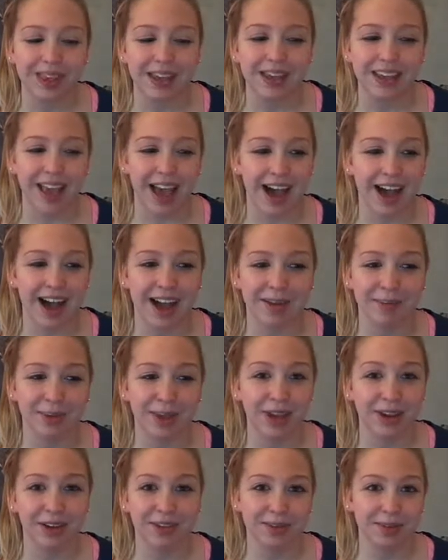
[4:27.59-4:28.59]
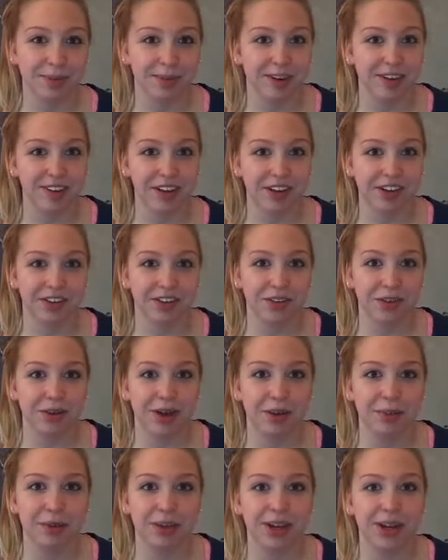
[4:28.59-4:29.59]
yeah, I'm in love with my tattoo.
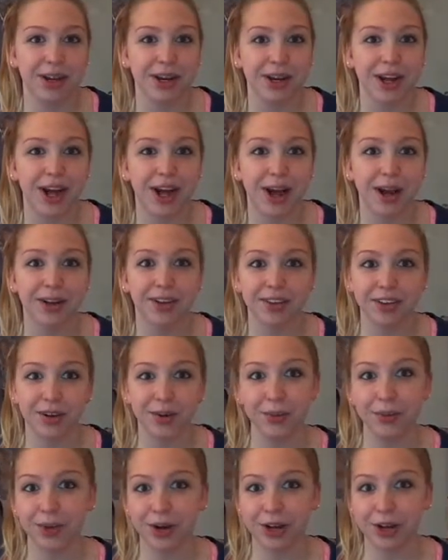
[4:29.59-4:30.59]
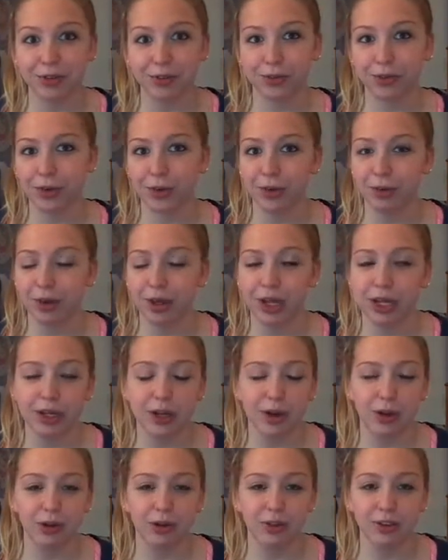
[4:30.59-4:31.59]
I mean, I did want it for a really
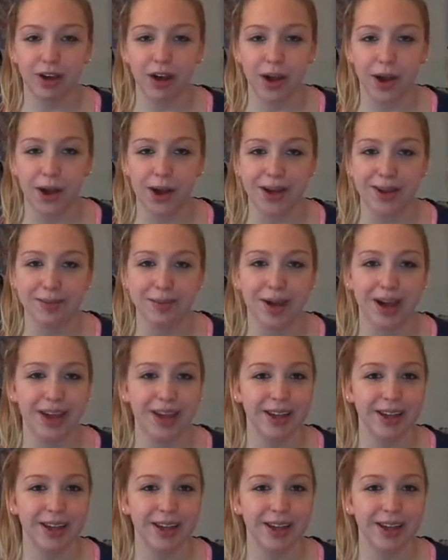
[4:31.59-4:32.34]
long time.